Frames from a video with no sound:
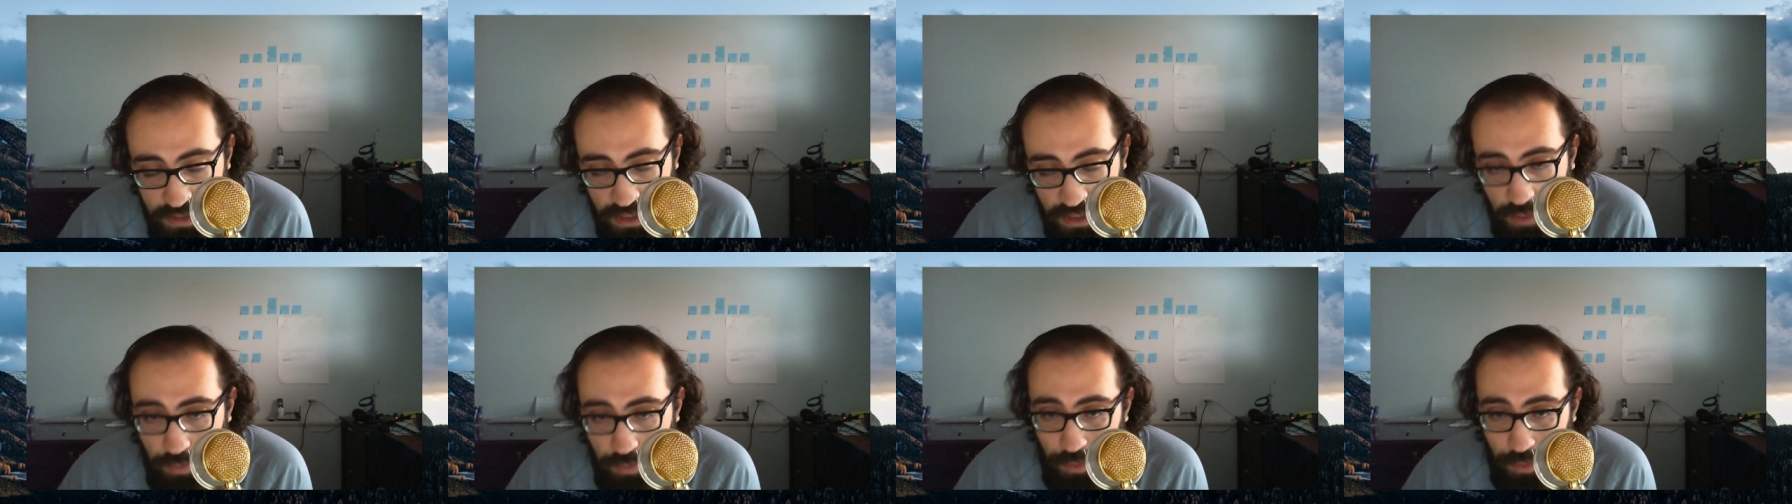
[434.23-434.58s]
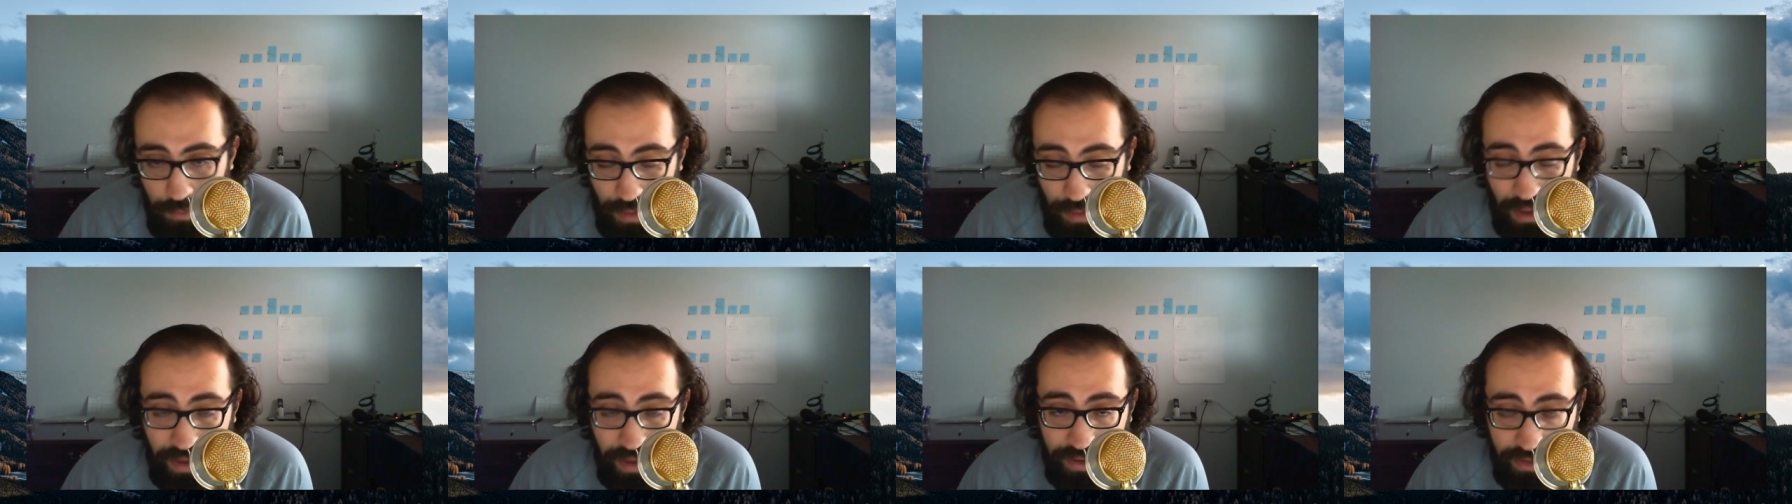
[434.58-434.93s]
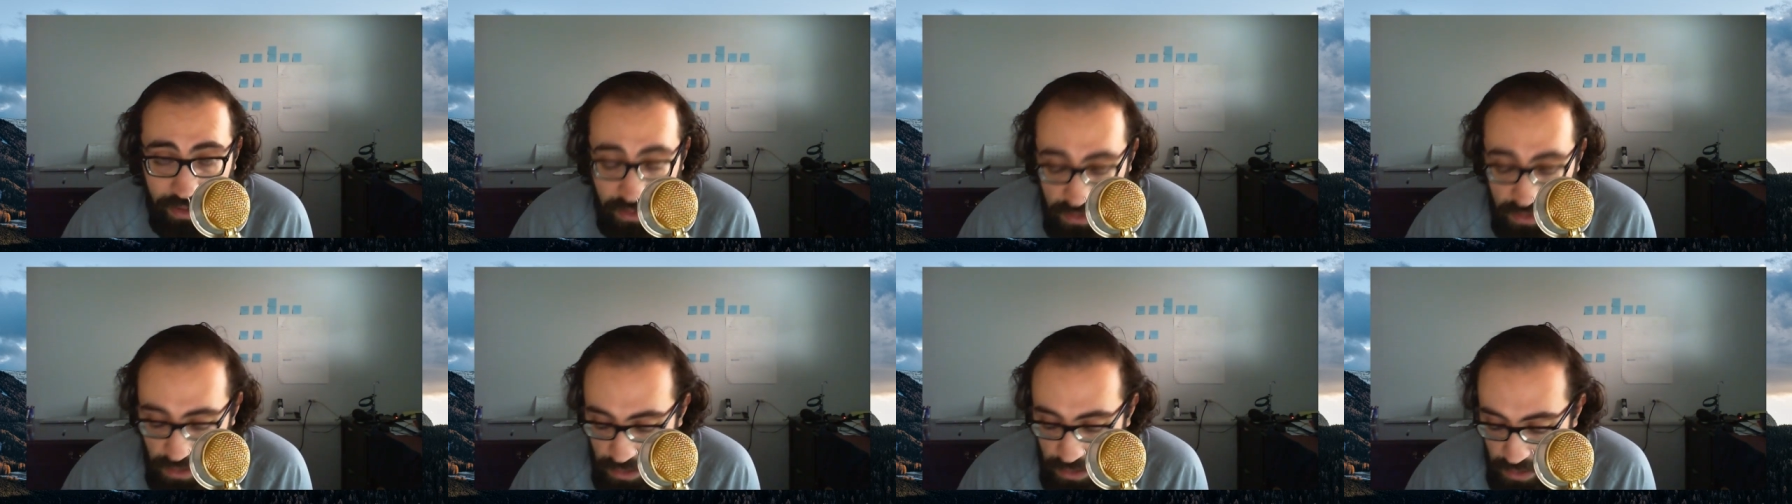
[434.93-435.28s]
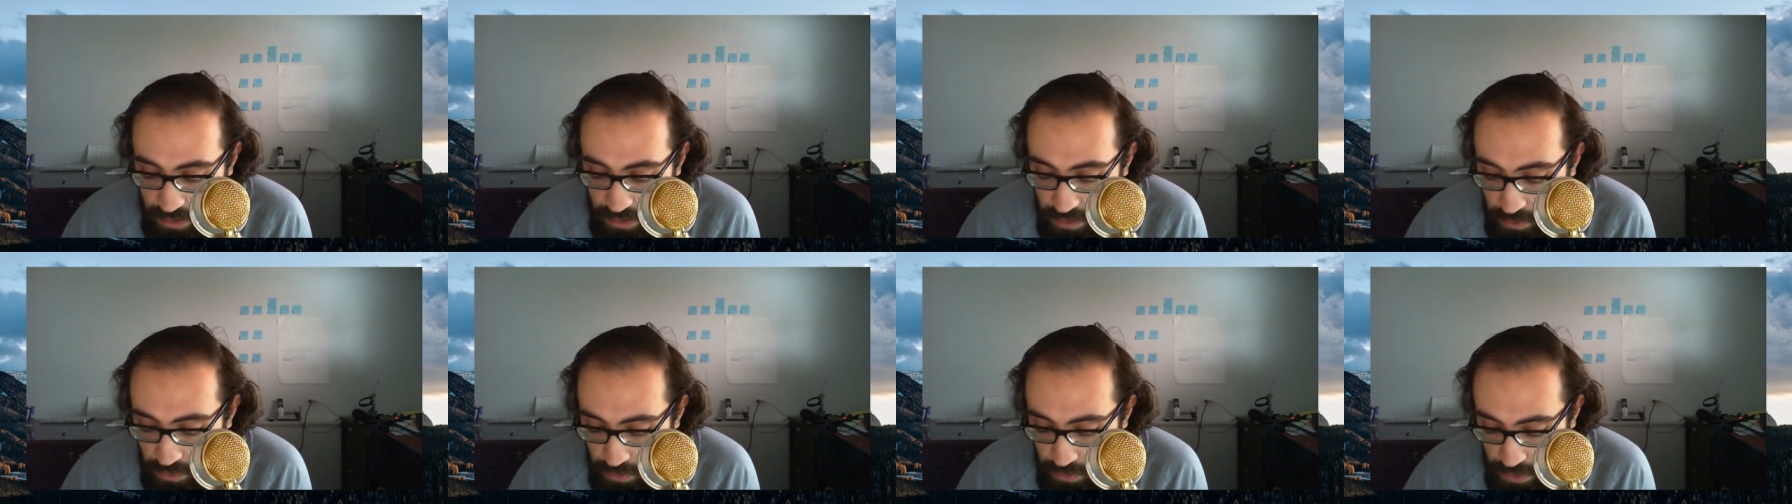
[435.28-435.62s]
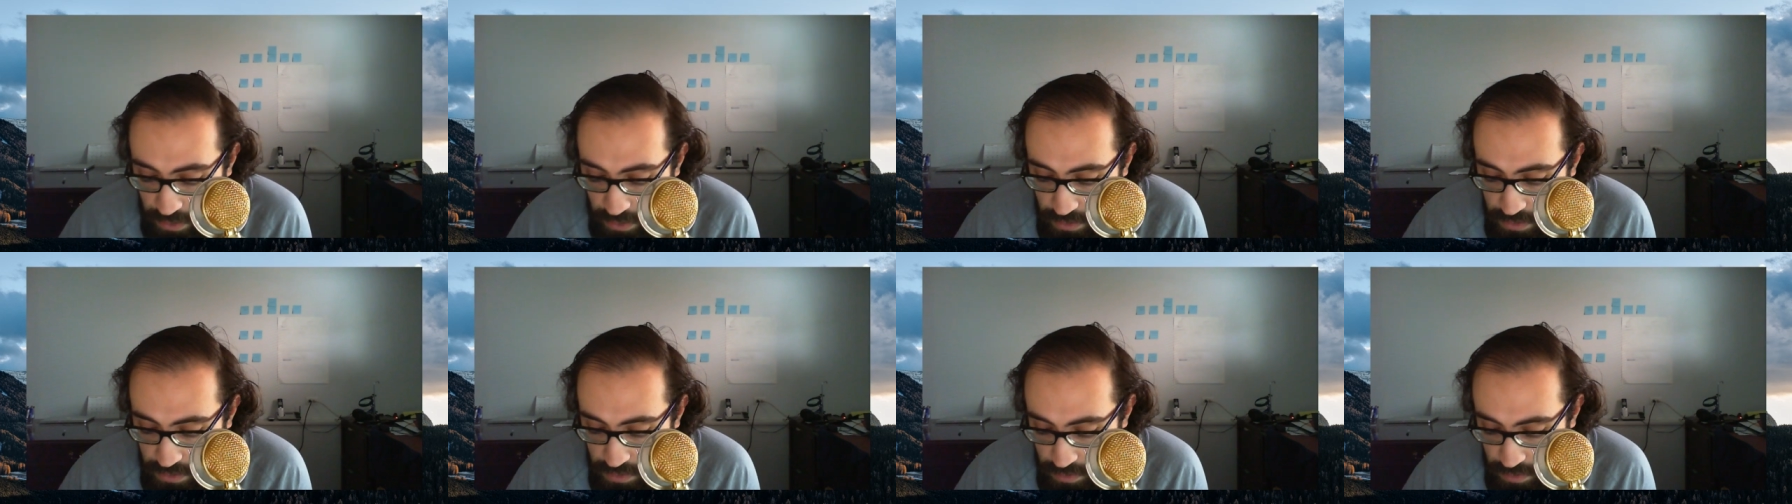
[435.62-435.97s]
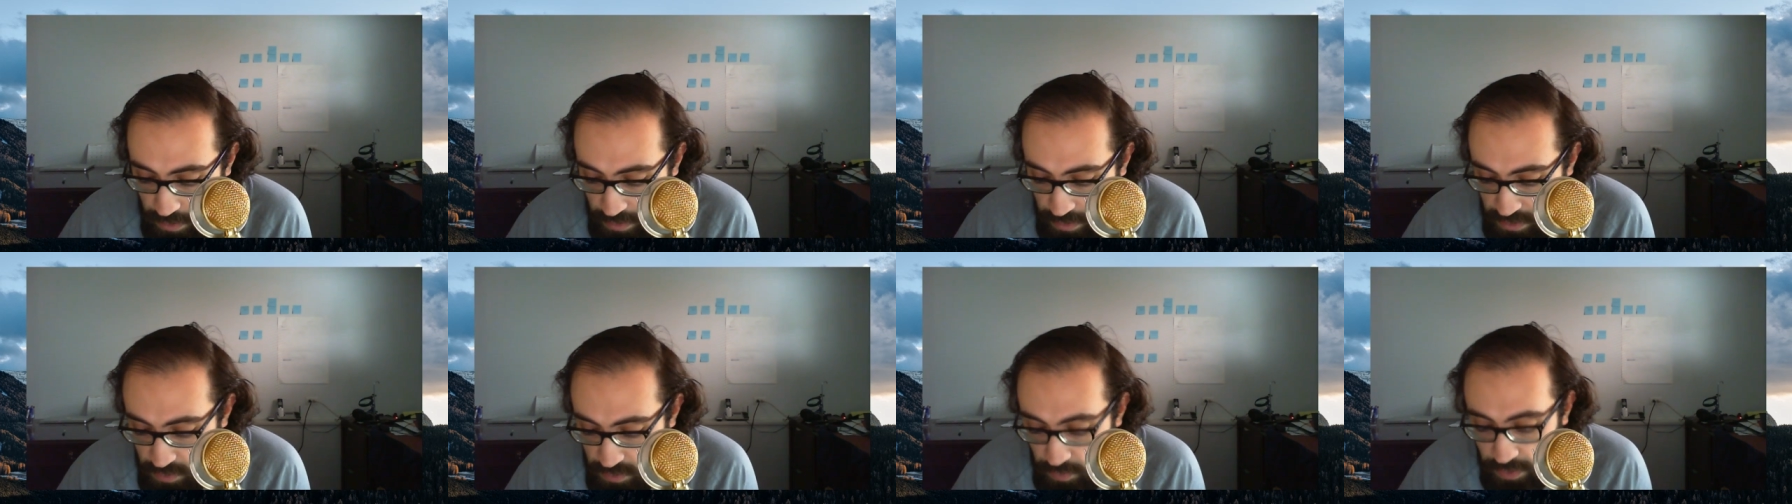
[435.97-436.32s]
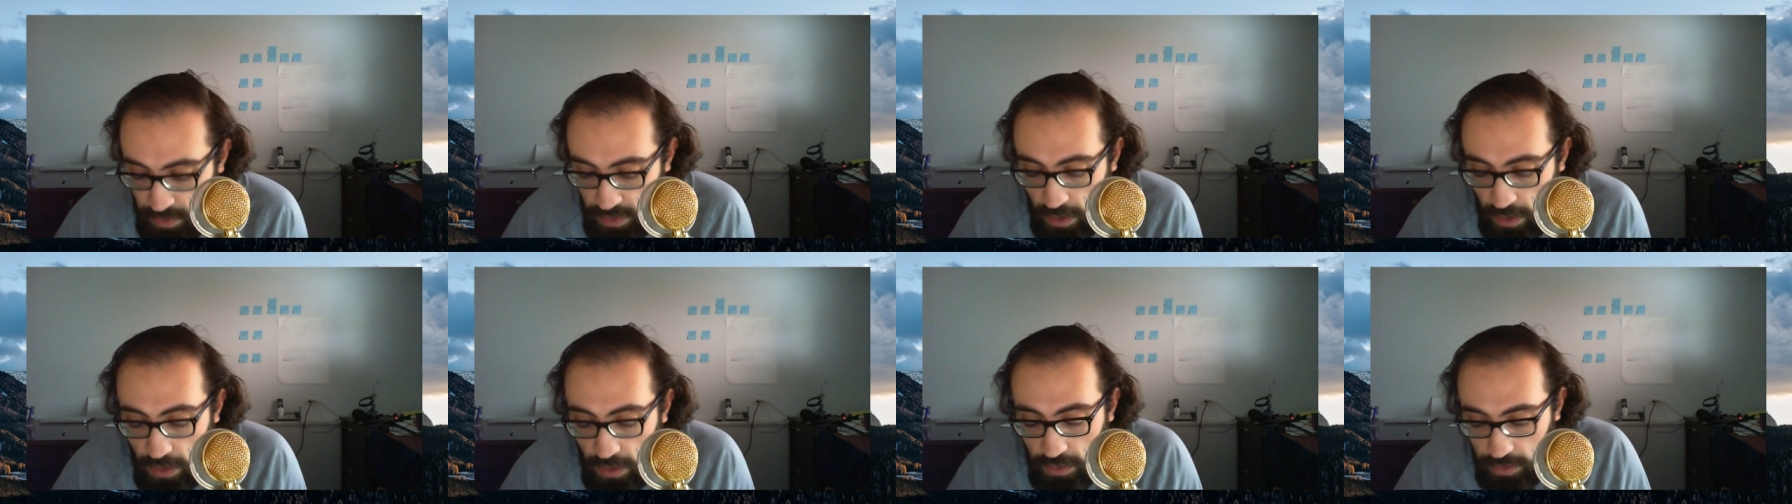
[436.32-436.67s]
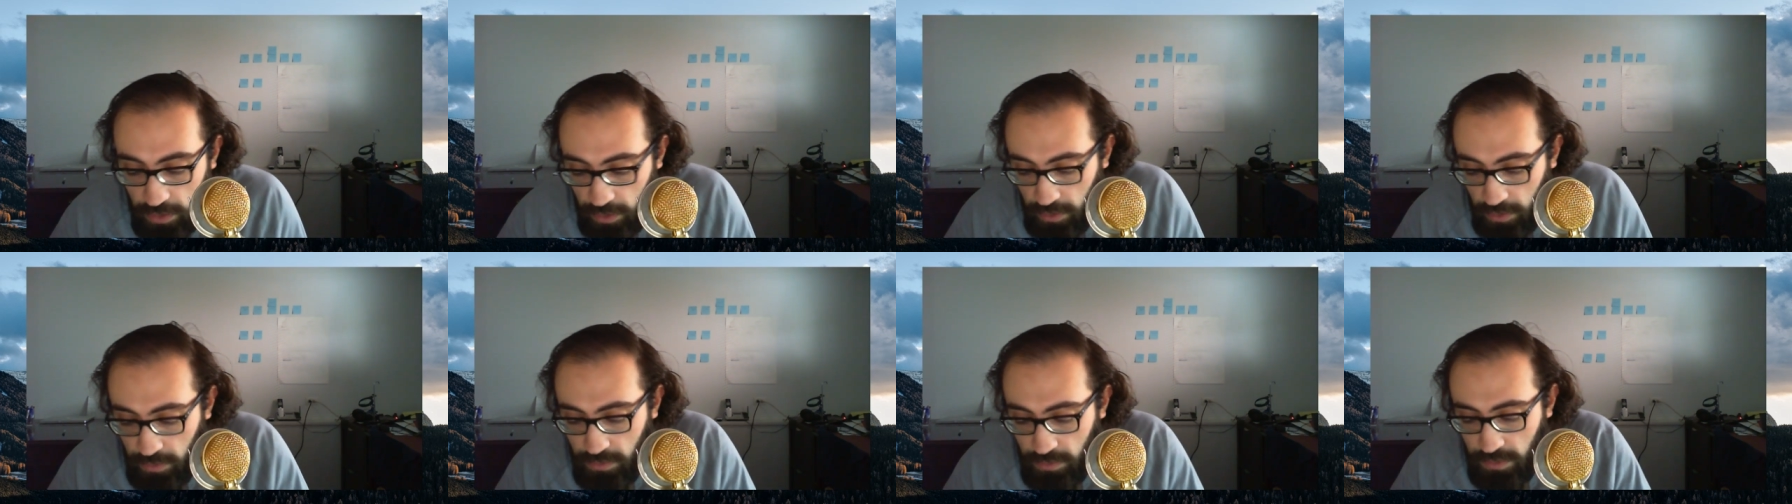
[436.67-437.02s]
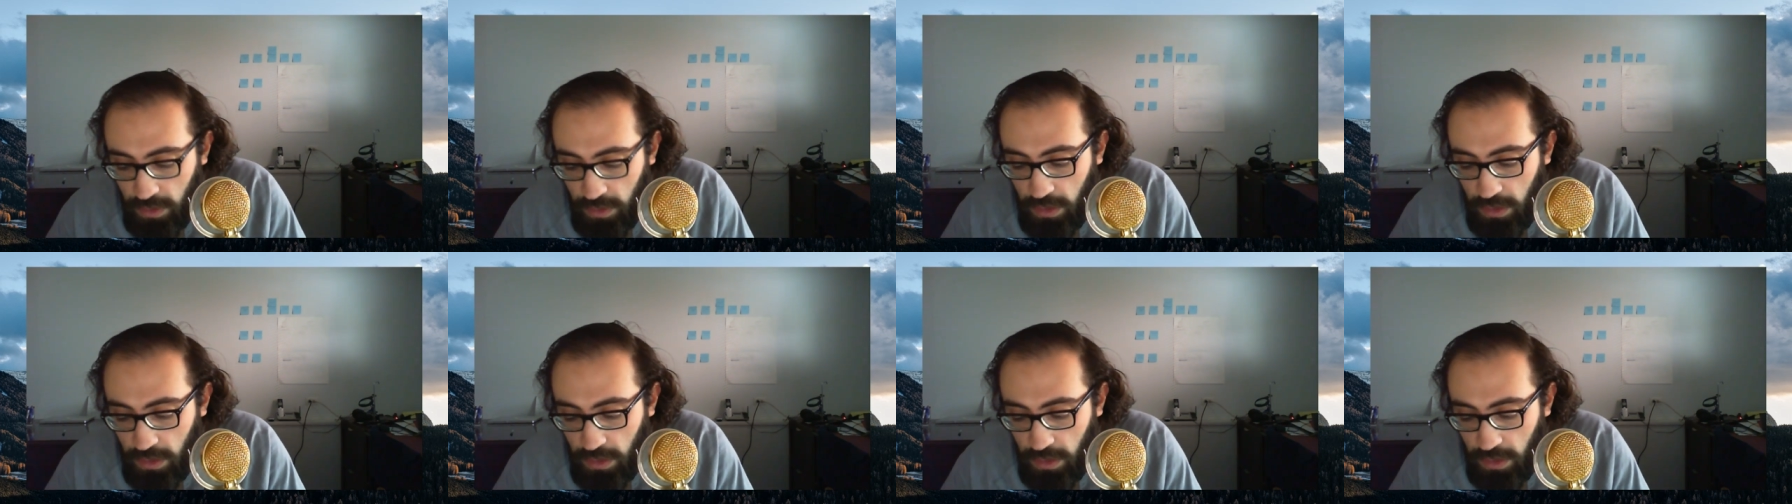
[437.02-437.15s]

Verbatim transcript: they will buy your Dunkin' Donuts, as we all know,